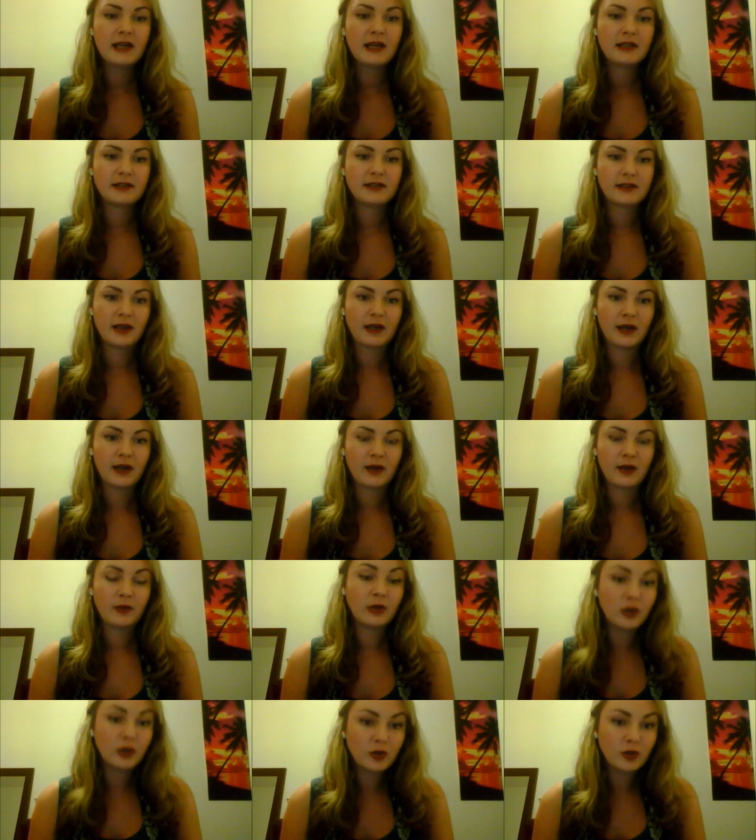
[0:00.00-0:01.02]
So
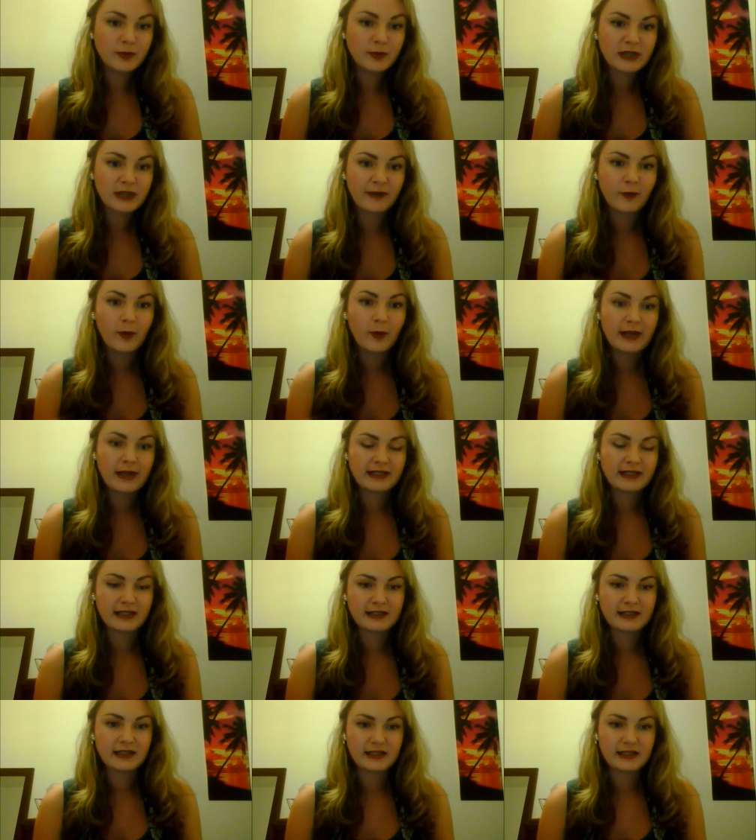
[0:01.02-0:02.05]
loops have always
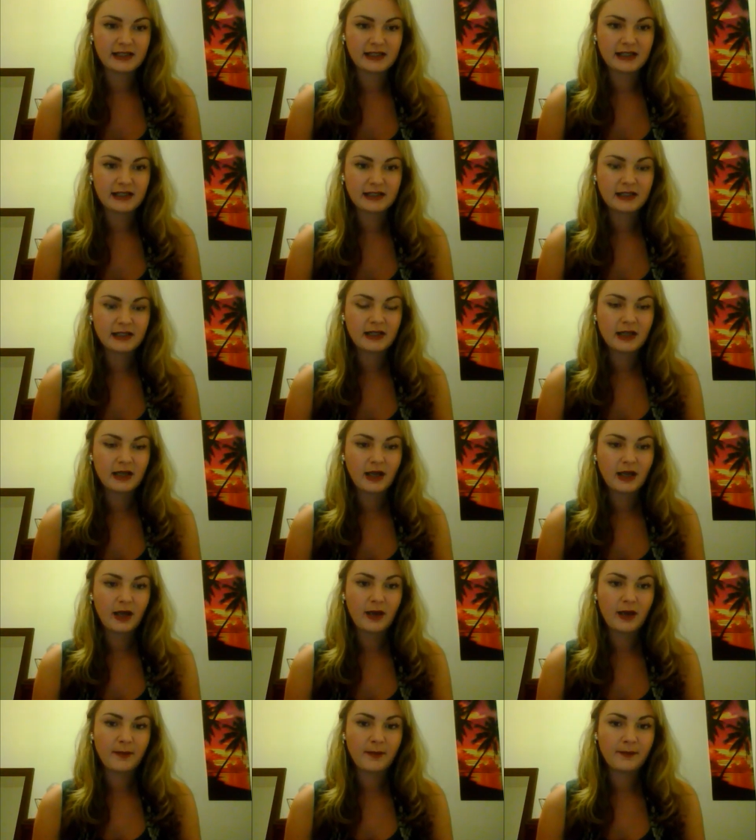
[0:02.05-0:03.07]
existed,
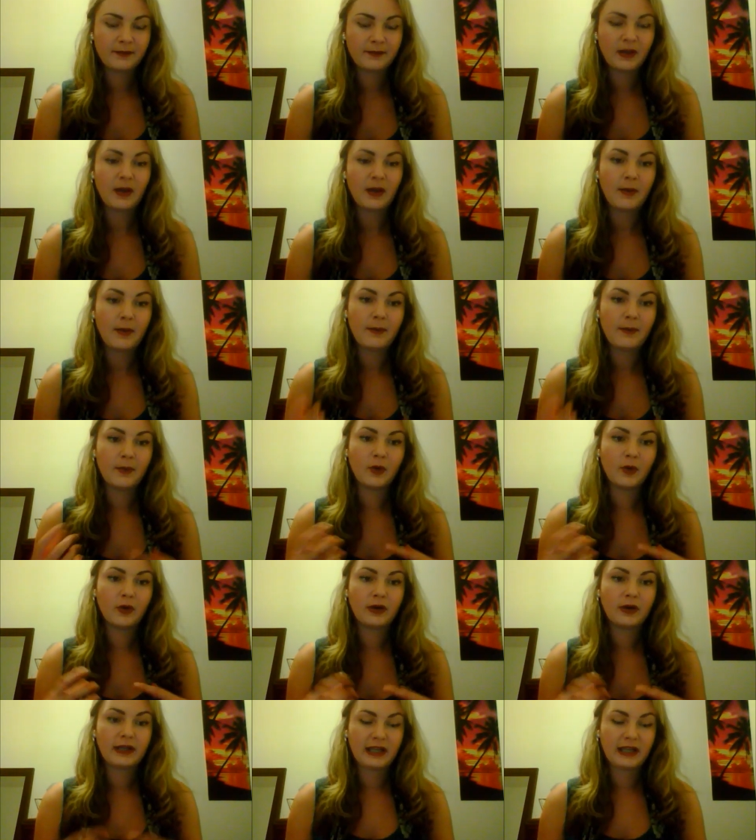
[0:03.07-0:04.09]
but
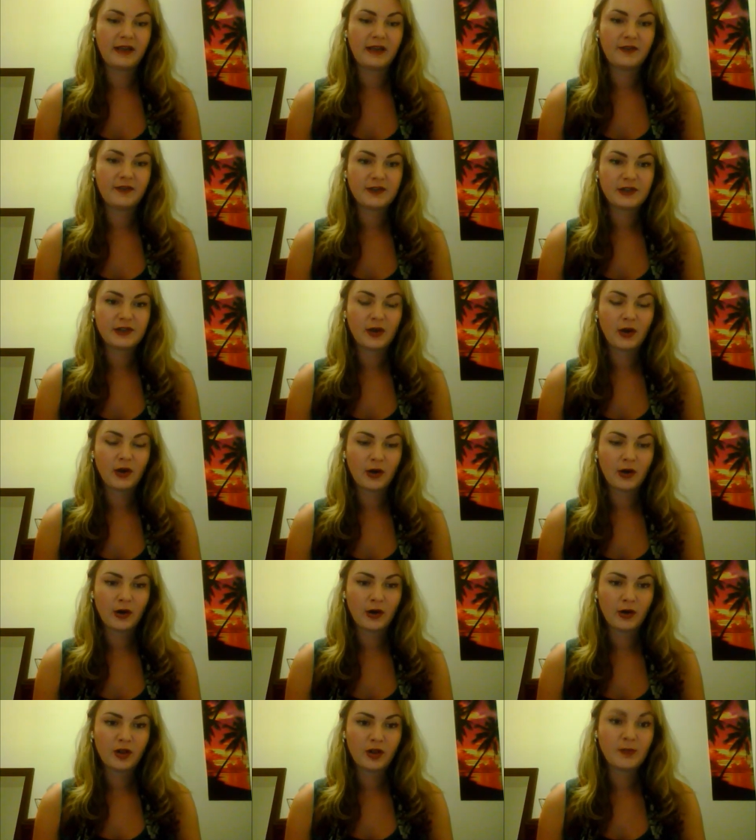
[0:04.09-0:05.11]
GIFs
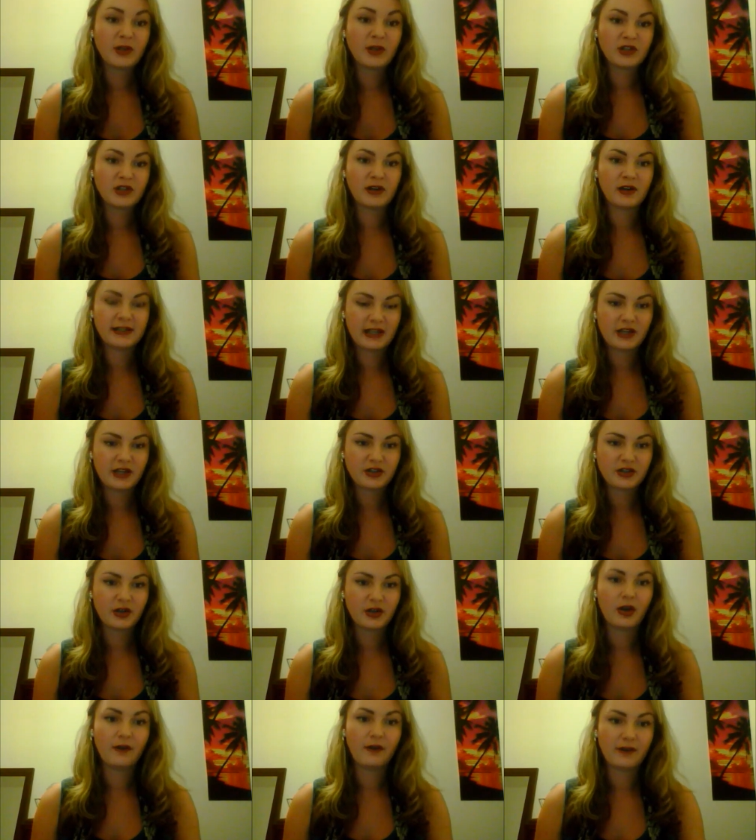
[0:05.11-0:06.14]
are the
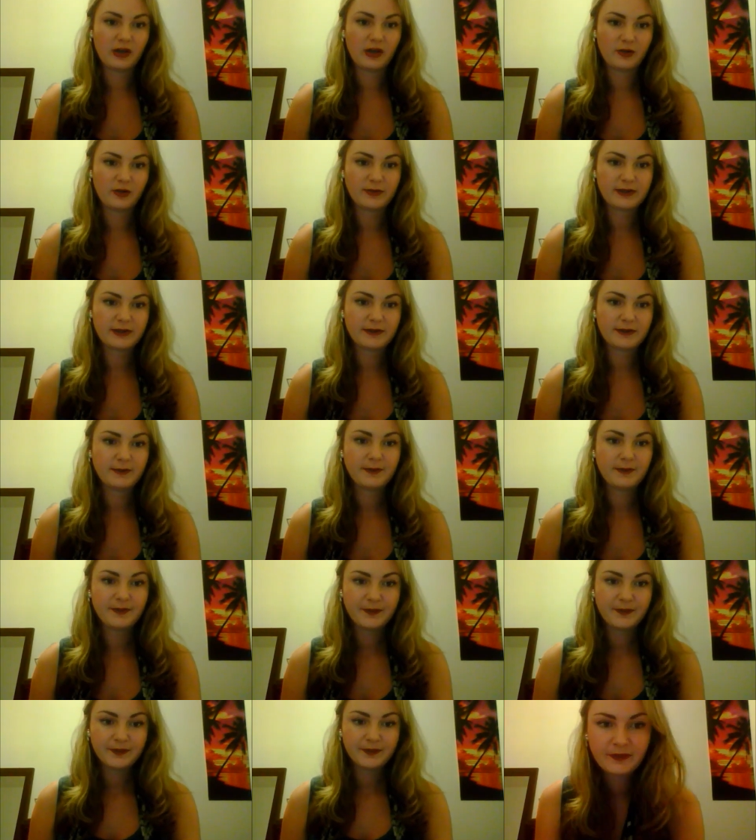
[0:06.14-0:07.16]
modernisation of loops.
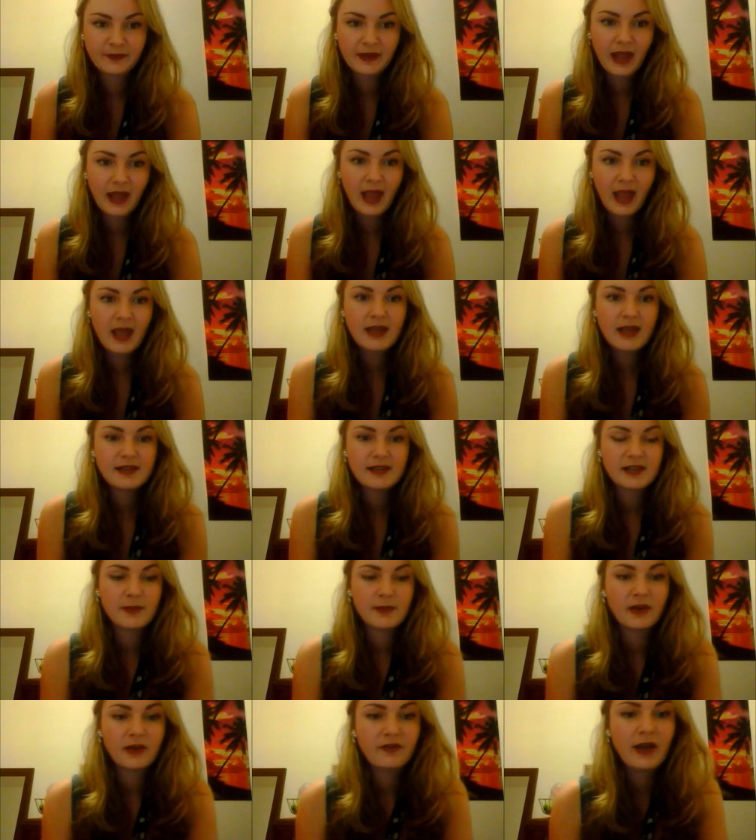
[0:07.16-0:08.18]

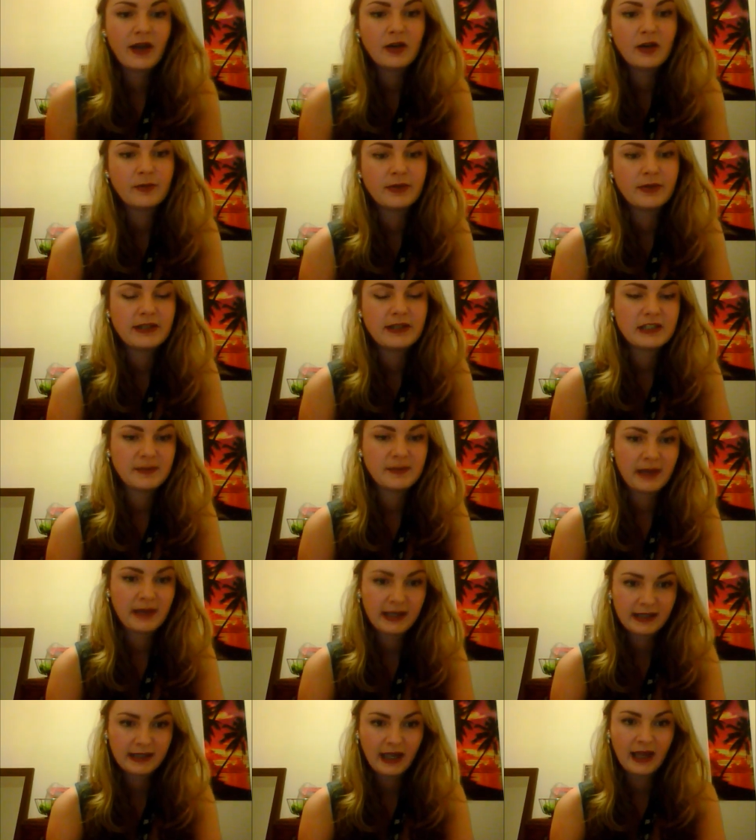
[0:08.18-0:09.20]
So my final point to
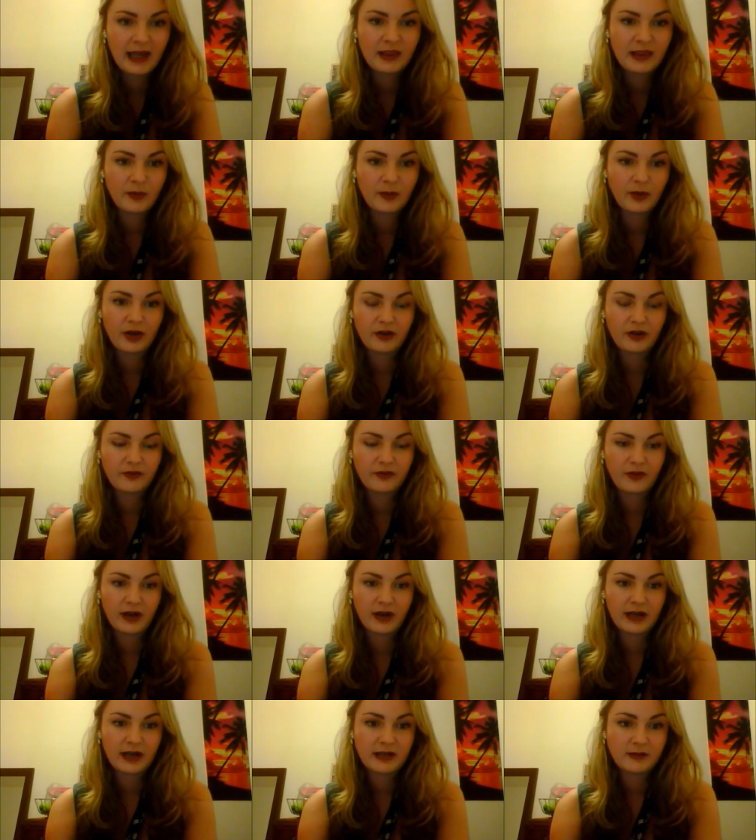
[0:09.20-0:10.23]
make, and the one I
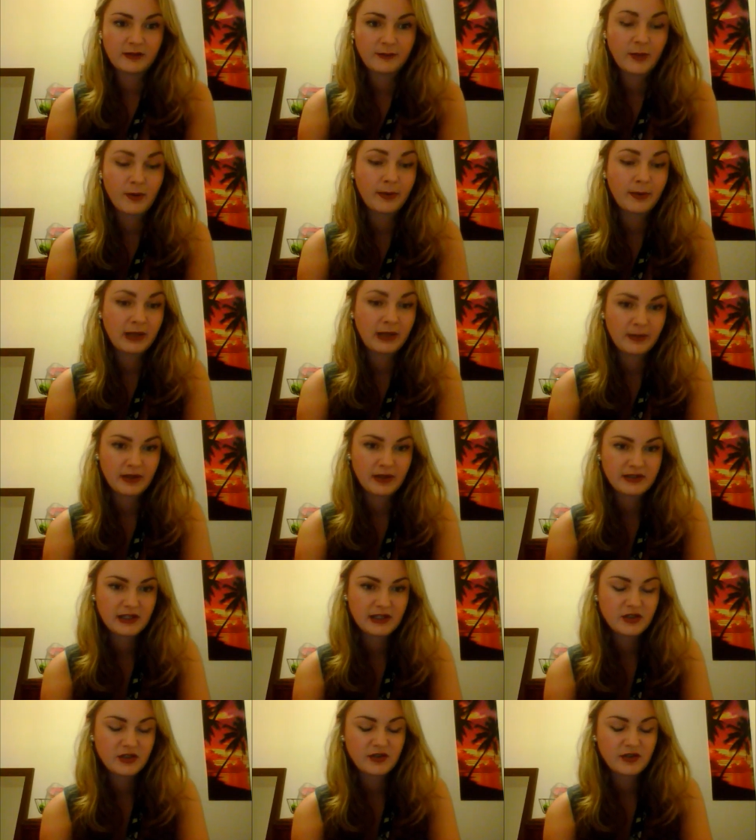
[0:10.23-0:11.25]
find probably the
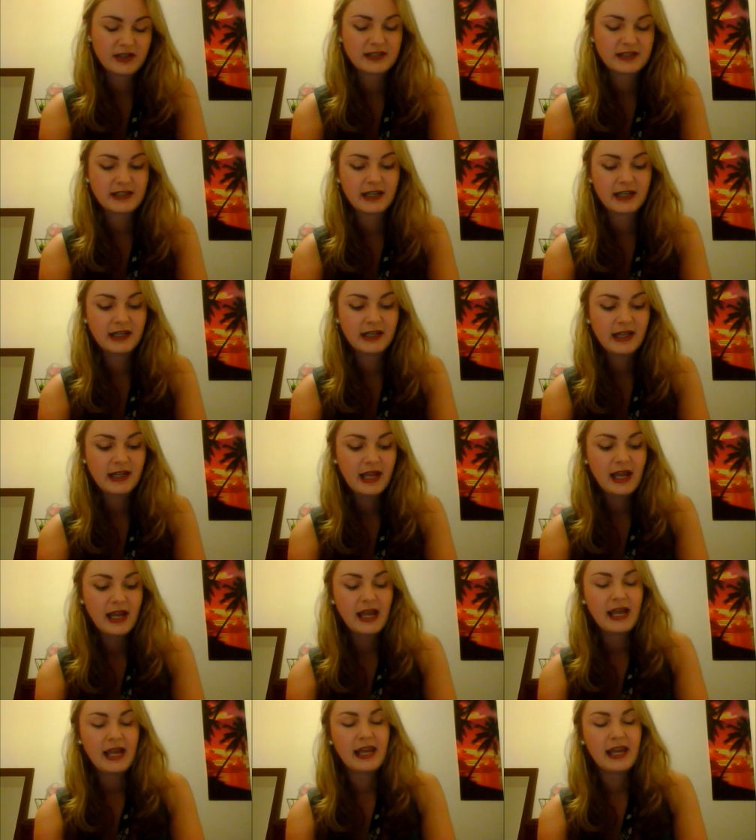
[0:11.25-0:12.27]
most interesting,
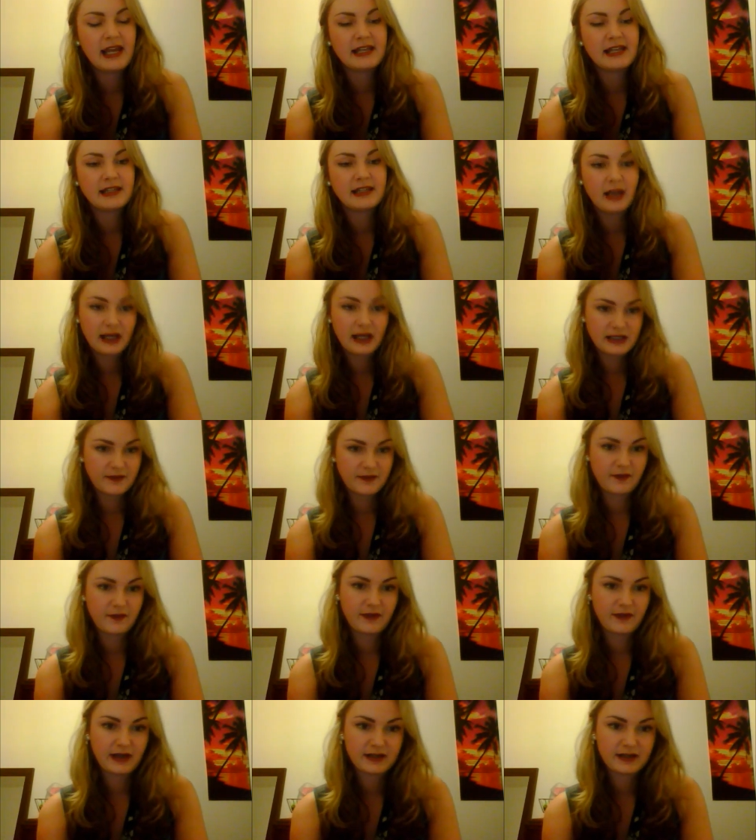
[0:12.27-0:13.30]
is the negative
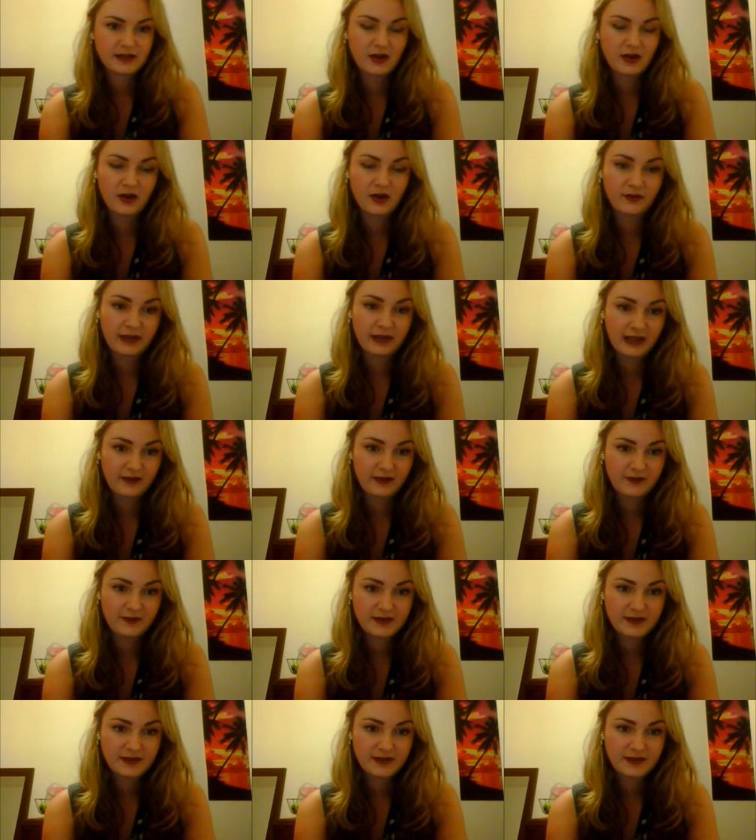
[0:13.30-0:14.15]
effects of a GIF.